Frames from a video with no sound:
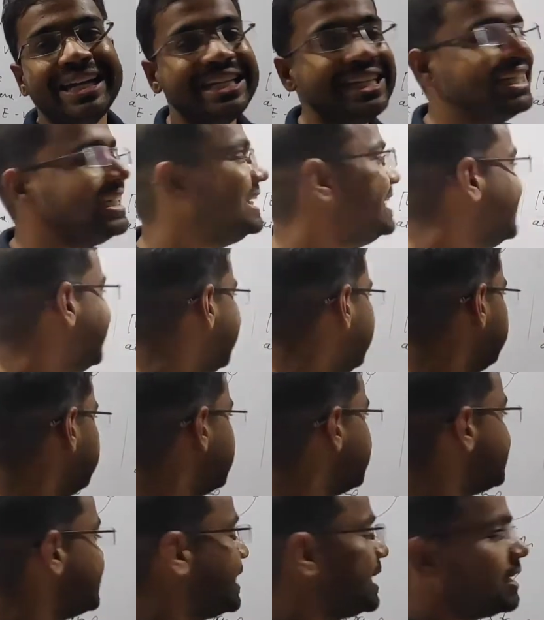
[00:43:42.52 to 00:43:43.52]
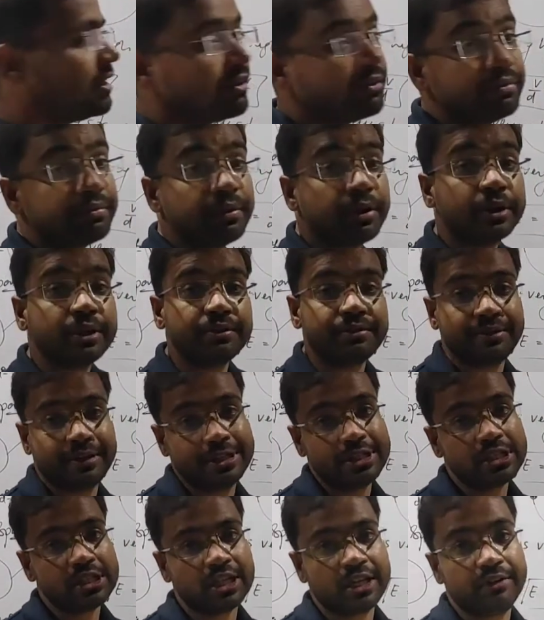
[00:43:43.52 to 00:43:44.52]
he even set up for the
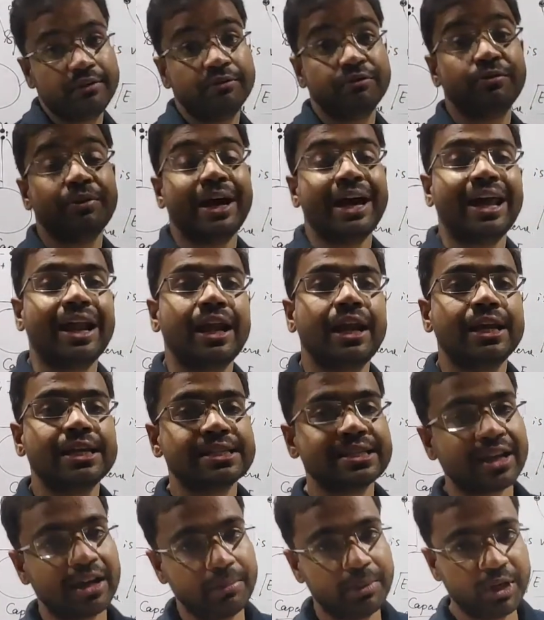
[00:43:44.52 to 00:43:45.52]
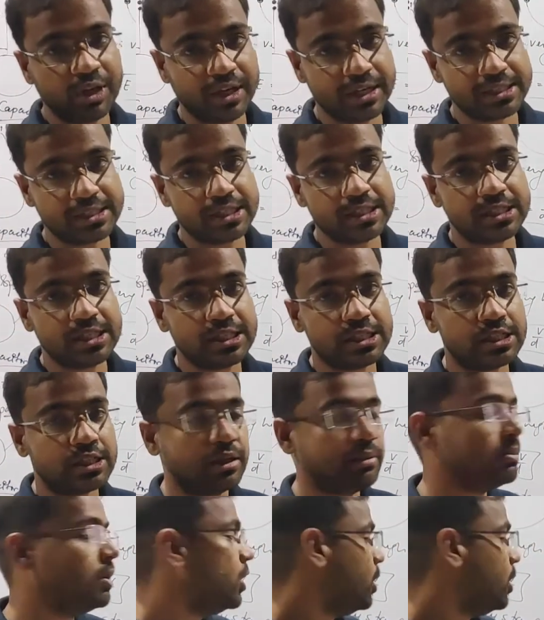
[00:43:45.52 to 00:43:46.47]
first time wireless communication system,